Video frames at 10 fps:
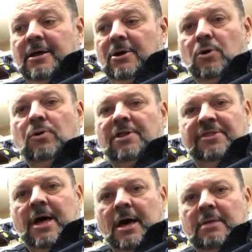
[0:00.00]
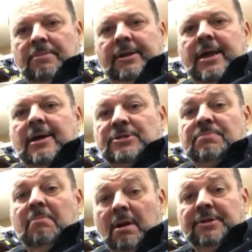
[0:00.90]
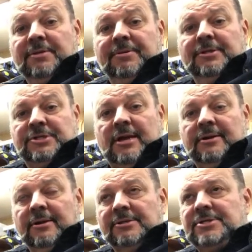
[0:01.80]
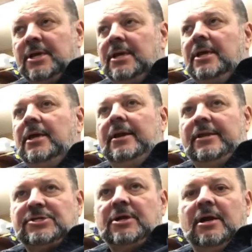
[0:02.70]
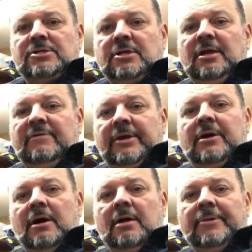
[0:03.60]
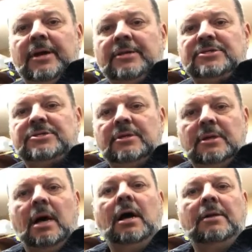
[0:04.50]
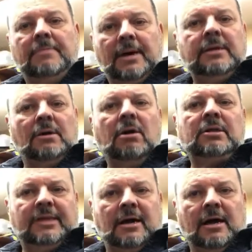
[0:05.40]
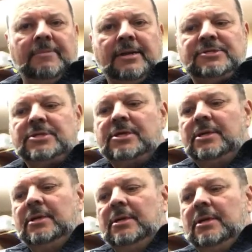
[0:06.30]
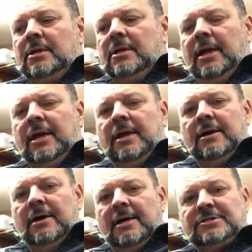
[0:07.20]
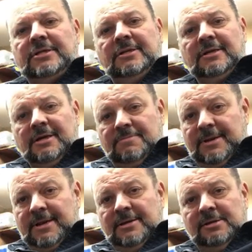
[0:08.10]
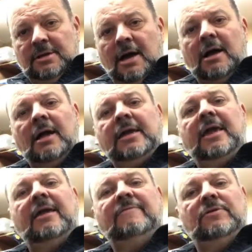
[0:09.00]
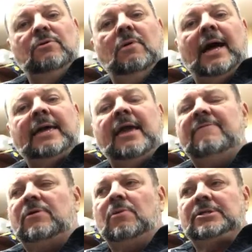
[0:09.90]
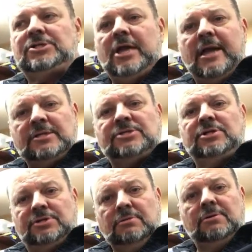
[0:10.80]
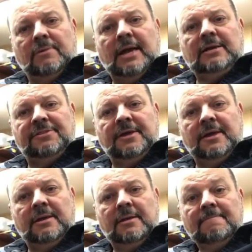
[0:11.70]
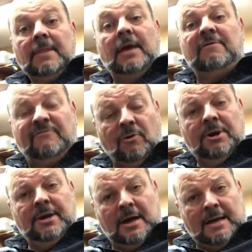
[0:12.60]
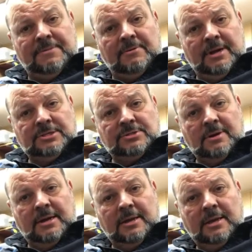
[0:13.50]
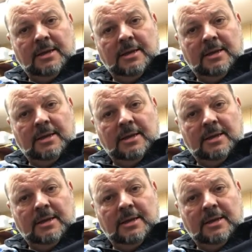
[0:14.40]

who'd have thought, but he has multiple channels, and he starts leaving comments on my, you know, ugly comments. And I said, look, man, I gave you a chance to do the right thing and avoid a copyright strike,